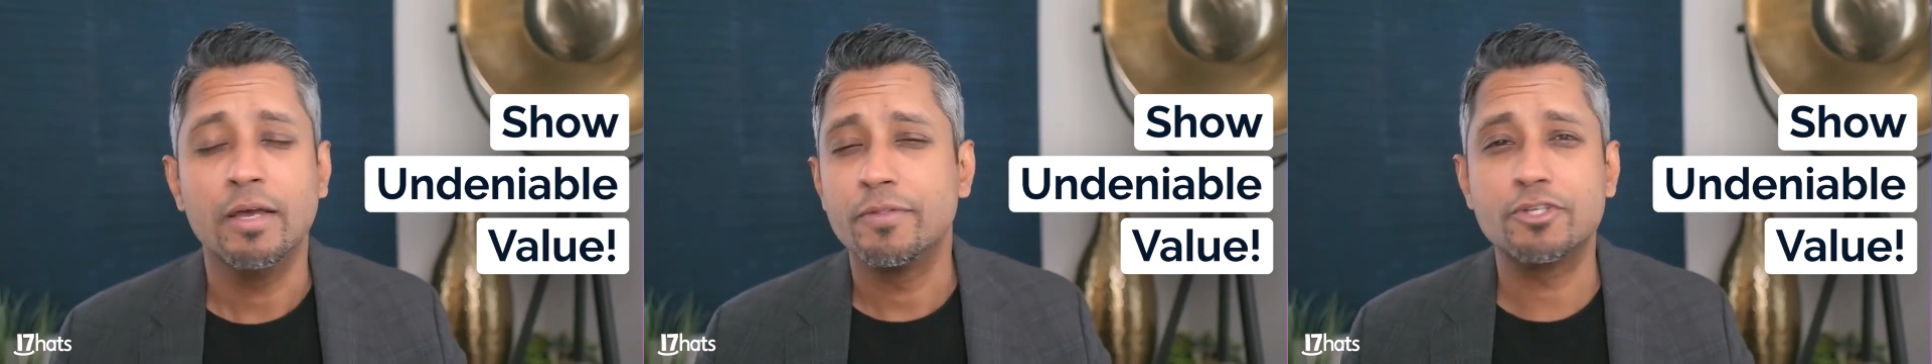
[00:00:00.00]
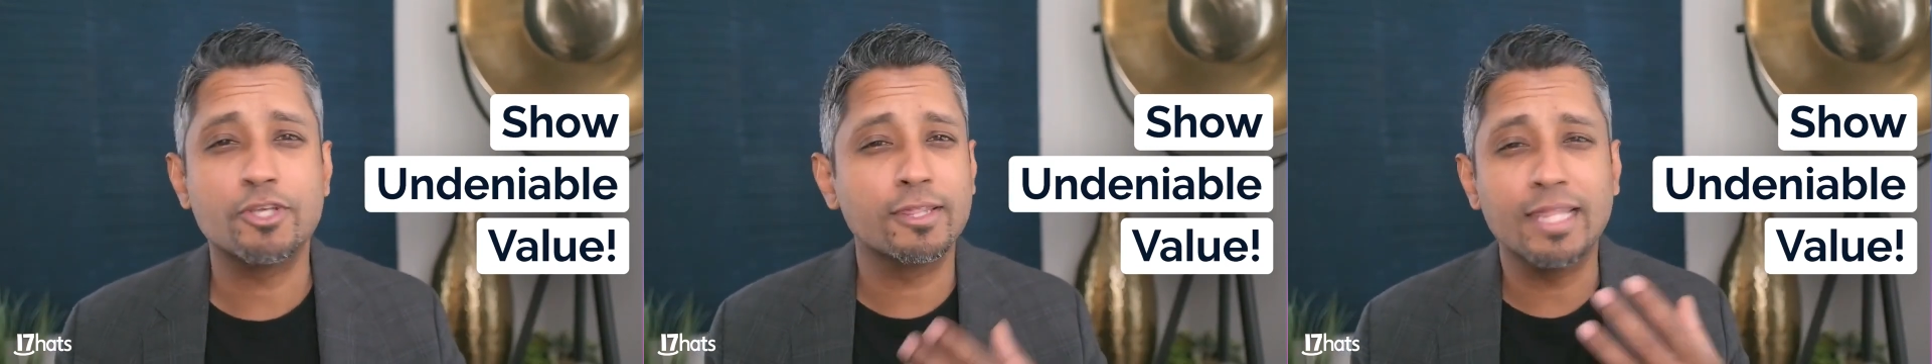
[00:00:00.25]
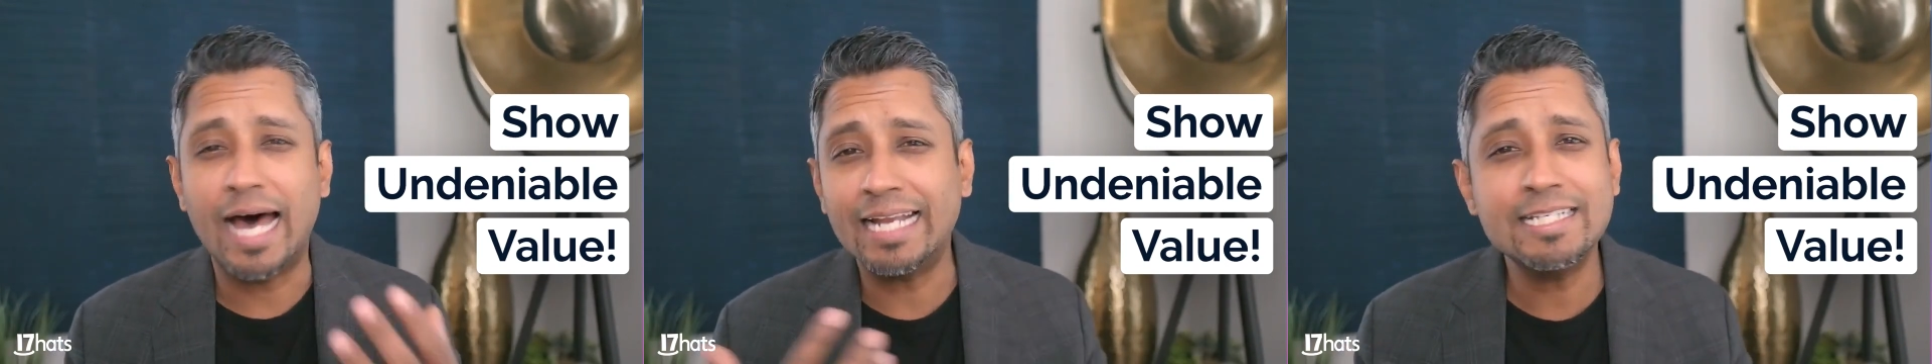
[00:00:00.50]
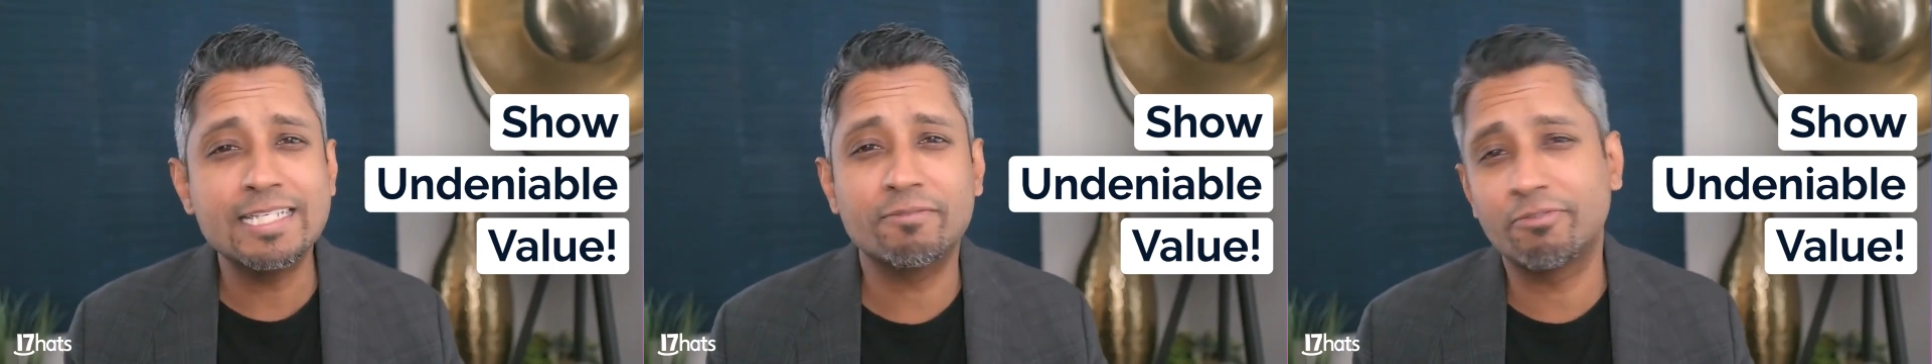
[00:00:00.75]
There's a lot
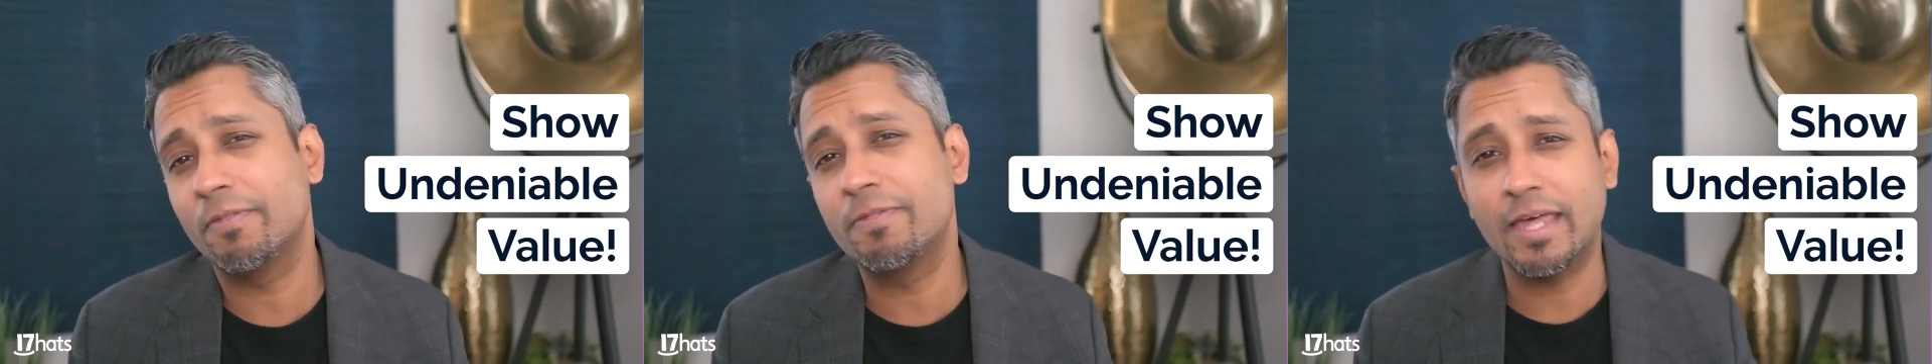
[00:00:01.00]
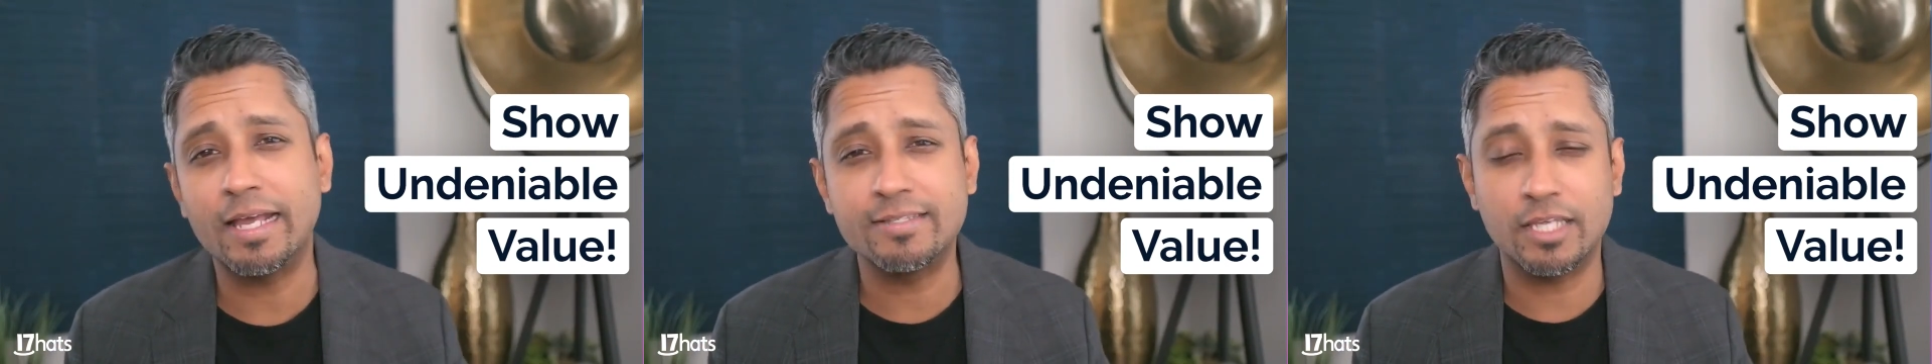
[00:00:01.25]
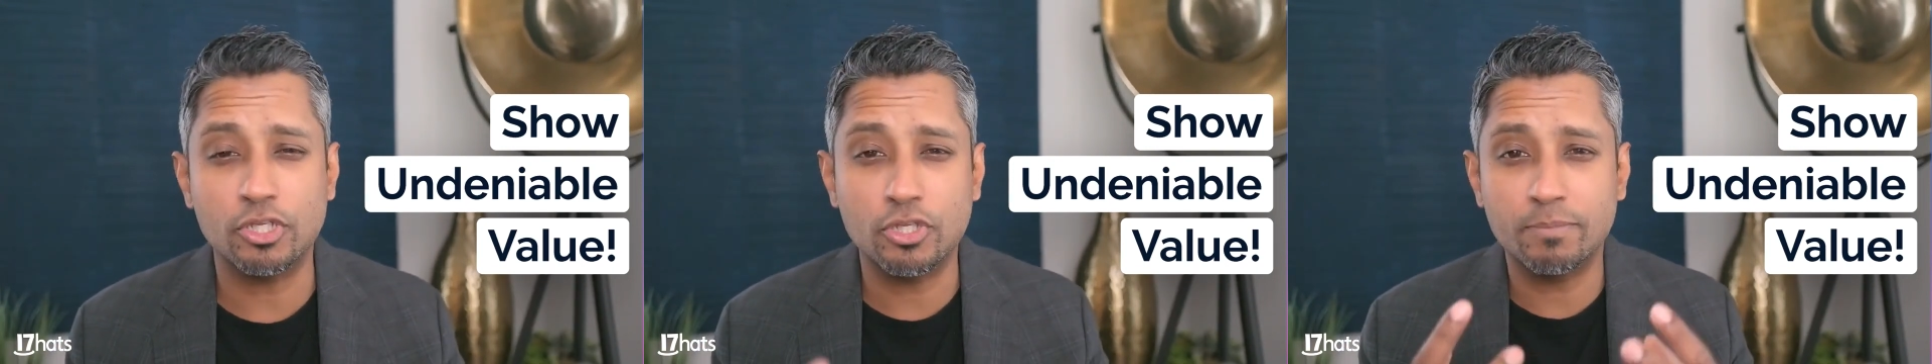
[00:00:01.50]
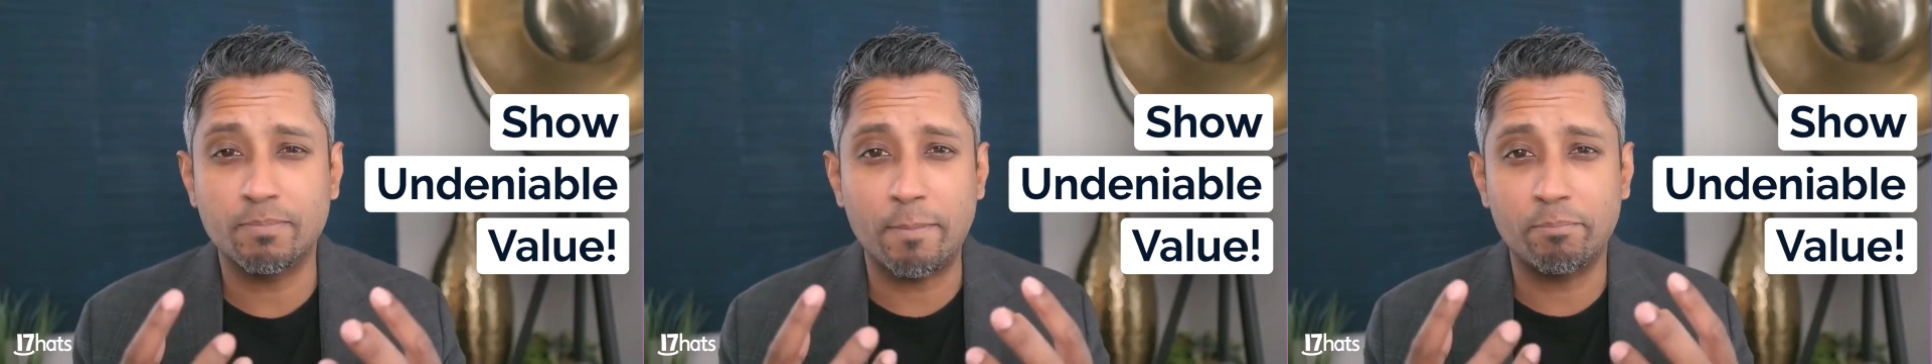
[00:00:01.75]
of different things that,
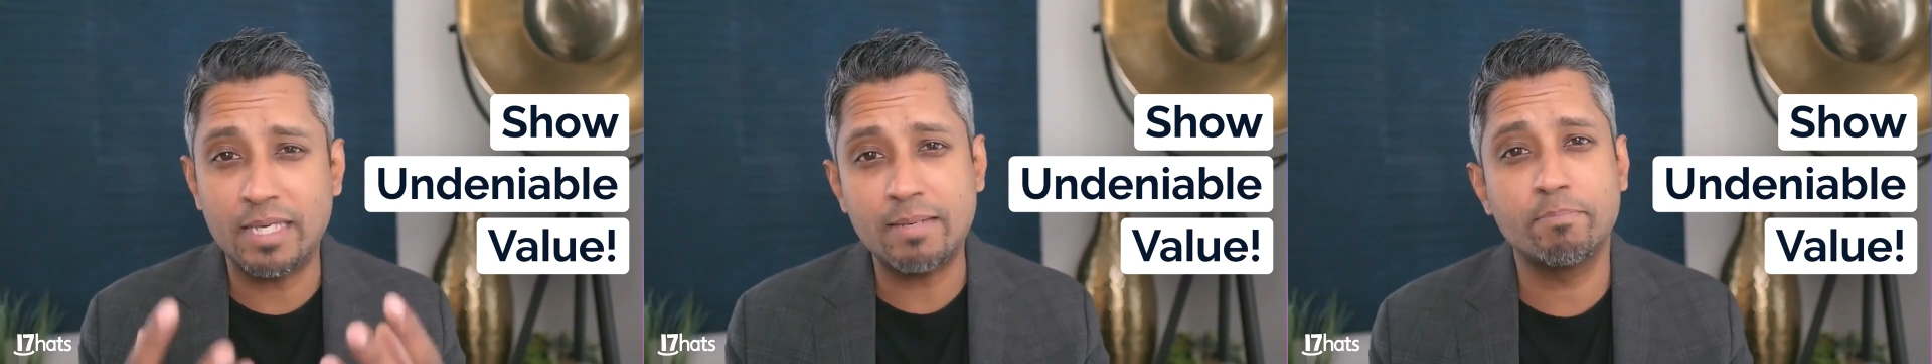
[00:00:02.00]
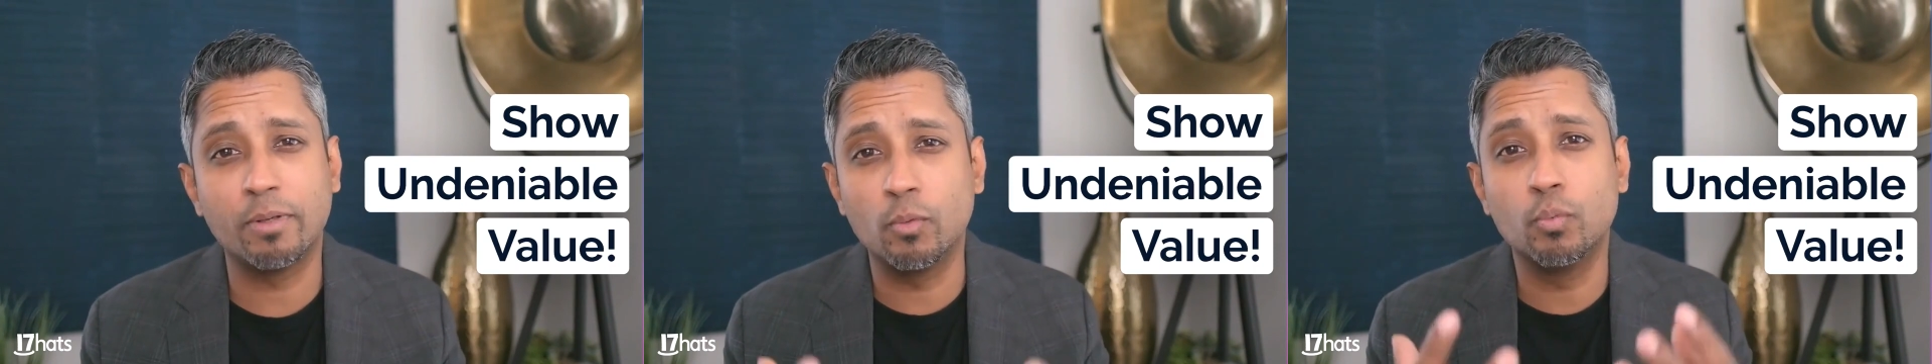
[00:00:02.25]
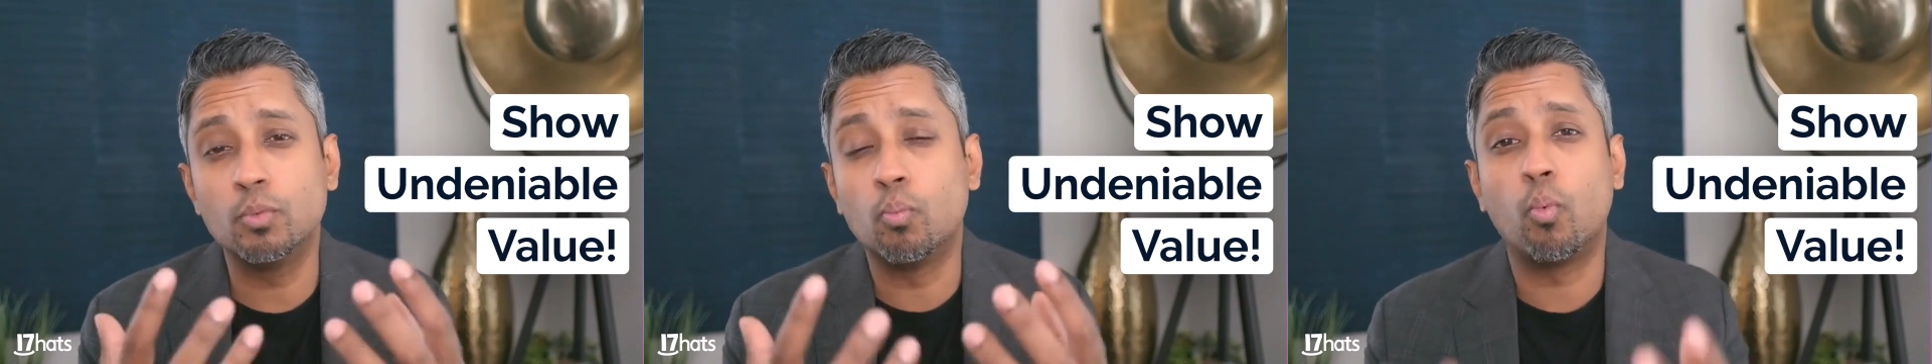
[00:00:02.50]
that people would